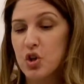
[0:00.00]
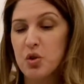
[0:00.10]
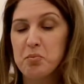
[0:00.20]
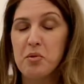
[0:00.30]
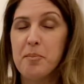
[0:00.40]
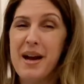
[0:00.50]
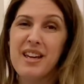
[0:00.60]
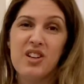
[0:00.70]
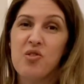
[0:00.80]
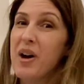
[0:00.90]
You could put
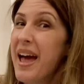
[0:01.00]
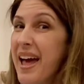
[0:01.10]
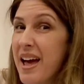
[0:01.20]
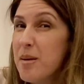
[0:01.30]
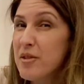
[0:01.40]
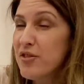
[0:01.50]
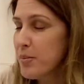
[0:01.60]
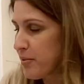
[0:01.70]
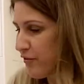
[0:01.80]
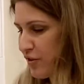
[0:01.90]
bacon or ham if you
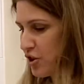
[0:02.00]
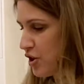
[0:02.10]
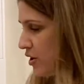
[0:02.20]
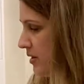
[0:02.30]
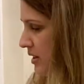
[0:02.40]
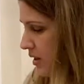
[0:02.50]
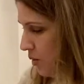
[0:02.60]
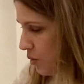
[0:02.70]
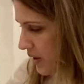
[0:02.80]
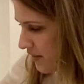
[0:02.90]
prefer,
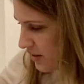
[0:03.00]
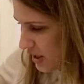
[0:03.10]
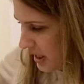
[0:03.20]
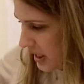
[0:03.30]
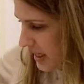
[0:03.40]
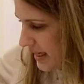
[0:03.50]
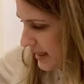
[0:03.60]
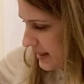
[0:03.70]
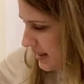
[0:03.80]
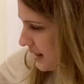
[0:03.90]
whatever you
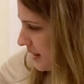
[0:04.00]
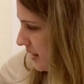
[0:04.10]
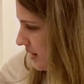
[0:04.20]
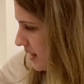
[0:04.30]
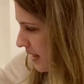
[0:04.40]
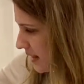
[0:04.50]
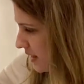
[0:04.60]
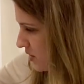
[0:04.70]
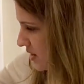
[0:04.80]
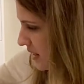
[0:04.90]
like. That
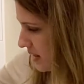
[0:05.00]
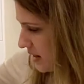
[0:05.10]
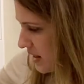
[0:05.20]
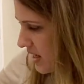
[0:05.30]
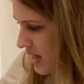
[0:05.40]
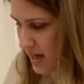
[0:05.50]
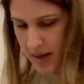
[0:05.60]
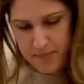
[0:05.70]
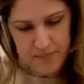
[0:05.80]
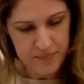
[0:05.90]
goes in
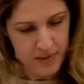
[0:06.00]
there.